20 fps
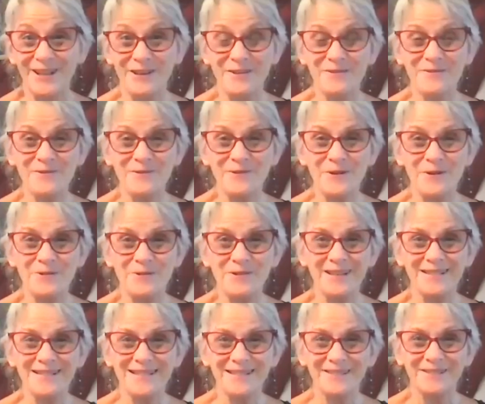looking
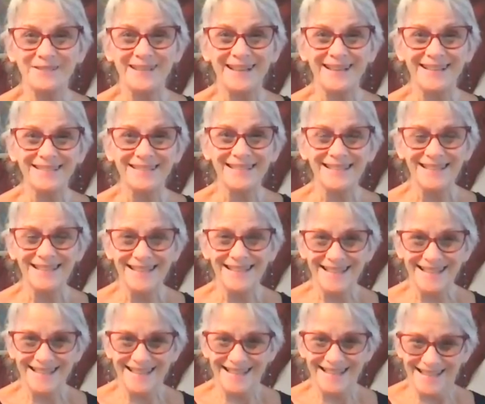forward to uh,
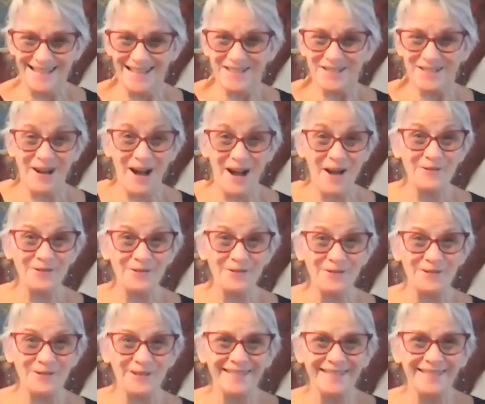to
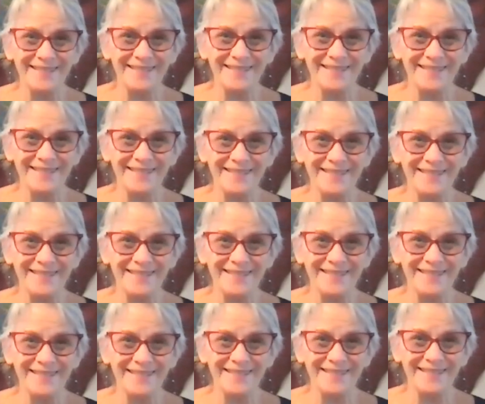offering this with
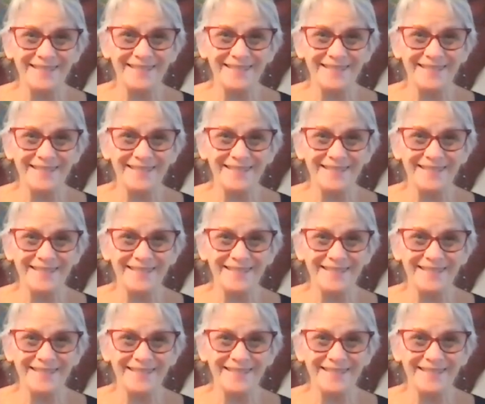you.